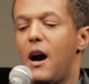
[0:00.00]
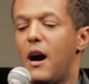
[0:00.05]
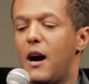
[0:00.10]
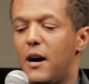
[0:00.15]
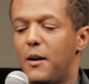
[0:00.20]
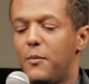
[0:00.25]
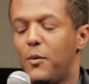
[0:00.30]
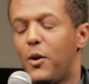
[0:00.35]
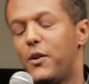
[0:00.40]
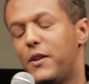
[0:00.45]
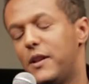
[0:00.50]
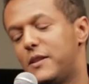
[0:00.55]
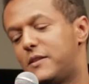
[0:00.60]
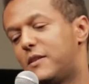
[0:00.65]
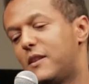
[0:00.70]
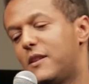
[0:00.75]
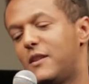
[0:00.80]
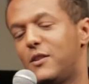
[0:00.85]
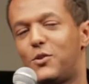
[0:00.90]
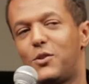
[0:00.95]
Oh, that's
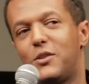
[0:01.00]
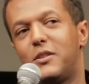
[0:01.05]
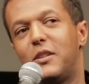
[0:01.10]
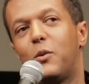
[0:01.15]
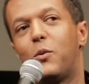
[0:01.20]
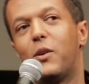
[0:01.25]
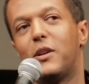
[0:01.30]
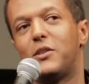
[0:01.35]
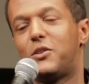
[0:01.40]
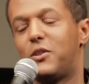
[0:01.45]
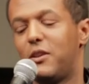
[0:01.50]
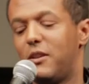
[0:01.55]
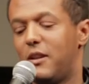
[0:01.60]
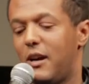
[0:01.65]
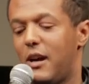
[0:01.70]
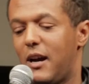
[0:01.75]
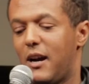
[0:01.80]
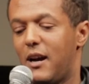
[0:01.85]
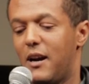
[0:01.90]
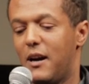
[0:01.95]
an interesting question.
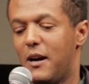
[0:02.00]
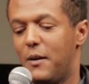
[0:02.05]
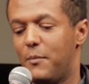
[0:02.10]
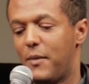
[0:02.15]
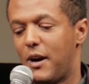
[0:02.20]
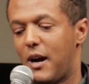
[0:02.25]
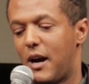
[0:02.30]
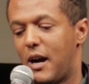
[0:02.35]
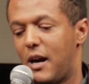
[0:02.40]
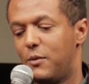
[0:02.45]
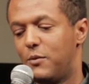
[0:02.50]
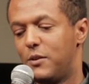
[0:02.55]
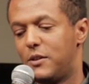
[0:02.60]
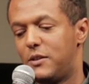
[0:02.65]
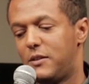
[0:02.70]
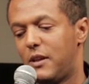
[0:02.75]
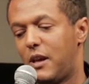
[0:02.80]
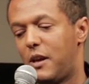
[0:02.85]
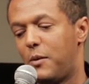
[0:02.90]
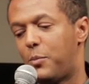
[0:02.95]
I would
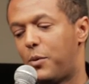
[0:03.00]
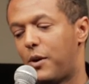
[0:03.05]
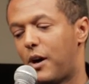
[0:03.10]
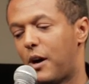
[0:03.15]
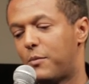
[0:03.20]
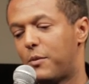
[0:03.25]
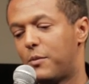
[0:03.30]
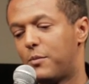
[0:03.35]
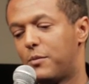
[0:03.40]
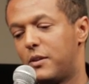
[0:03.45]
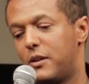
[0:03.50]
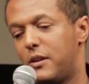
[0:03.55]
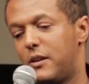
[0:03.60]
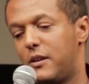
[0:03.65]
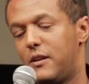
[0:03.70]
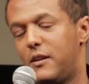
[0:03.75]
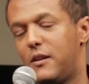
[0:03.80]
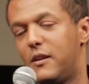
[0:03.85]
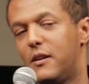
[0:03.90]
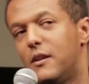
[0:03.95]
say
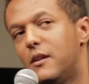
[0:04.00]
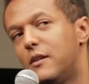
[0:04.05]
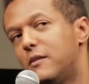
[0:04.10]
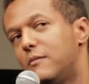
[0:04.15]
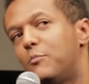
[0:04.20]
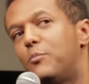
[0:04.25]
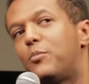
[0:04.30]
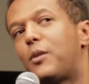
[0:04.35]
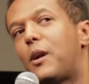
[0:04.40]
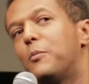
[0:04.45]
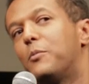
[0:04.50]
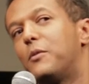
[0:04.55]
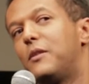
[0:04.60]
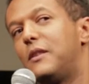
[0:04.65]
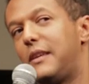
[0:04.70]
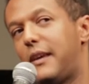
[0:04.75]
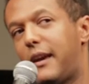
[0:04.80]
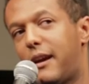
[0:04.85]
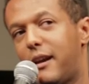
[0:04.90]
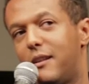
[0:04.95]
probably
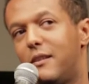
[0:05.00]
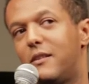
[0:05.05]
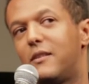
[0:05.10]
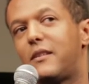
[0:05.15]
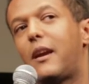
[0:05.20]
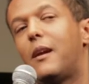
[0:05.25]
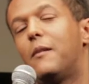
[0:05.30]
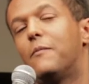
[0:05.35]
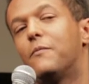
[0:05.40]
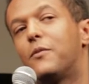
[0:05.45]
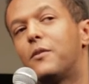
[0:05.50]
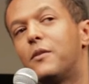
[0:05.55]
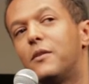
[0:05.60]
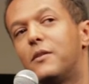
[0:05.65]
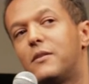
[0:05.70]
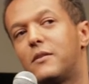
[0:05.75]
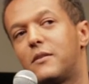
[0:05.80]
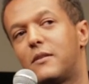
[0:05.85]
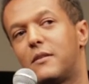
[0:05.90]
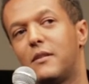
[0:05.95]
the end came
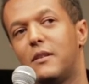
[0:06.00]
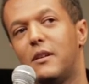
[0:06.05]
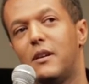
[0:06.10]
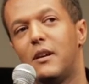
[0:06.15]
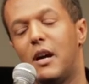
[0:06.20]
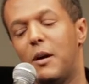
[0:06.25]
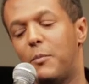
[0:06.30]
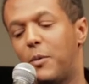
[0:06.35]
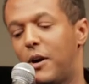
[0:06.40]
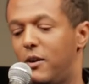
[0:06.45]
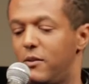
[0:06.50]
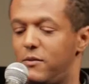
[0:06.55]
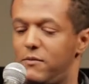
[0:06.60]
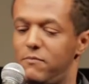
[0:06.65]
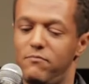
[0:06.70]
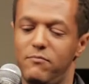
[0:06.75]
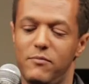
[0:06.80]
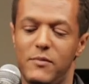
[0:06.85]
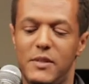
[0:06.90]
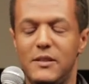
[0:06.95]
first, about
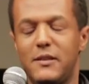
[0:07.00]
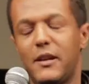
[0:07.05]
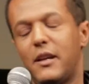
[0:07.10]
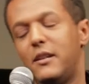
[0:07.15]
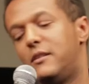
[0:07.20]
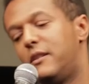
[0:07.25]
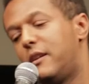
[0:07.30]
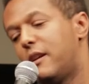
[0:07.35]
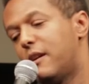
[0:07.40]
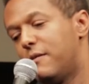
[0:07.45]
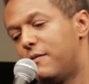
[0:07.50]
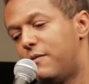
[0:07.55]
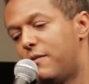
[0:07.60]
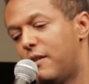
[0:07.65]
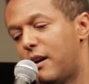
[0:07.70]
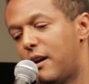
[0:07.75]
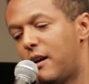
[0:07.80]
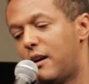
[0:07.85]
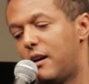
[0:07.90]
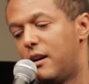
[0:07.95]
this idea
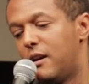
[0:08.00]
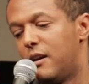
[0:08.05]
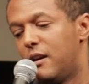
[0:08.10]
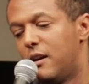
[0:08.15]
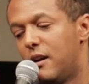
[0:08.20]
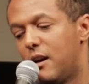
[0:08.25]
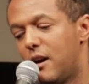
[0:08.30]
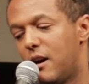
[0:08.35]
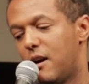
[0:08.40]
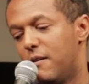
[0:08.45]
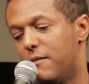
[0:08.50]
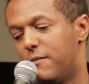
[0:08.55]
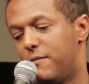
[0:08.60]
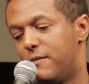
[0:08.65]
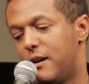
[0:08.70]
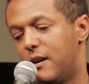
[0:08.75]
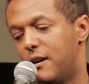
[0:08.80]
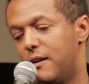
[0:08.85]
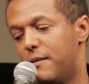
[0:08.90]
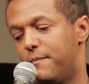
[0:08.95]
of
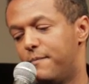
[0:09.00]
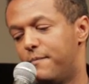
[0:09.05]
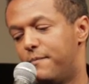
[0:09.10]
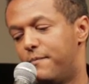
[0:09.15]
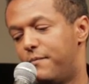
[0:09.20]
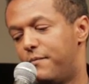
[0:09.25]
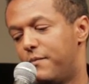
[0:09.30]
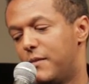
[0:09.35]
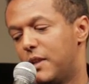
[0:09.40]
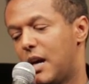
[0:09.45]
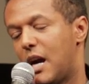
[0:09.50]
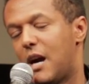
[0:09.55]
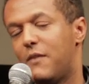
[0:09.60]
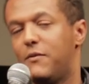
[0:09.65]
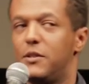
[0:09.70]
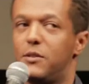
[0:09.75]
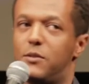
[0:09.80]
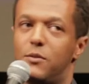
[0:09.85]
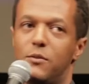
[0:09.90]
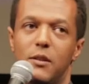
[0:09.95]

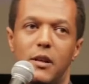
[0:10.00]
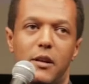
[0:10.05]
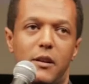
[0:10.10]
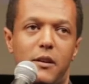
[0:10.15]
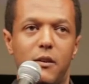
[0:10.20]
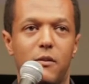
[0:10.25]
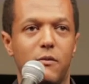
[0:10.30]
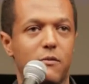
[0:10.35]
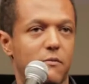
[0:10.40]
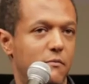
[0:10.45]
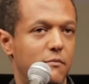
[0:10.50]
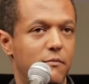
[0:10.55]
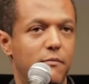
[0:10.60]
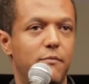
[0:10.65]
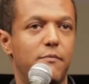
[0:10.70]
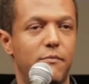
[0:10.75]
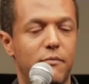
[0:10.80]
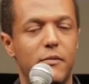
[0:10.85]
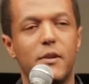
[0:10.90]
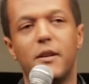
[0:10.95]
having to let go.
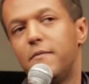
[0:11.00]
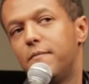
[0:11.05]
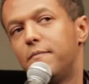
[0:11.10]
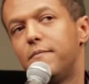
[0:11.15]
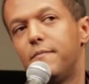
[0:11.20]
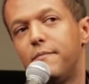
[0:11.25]
Yeah.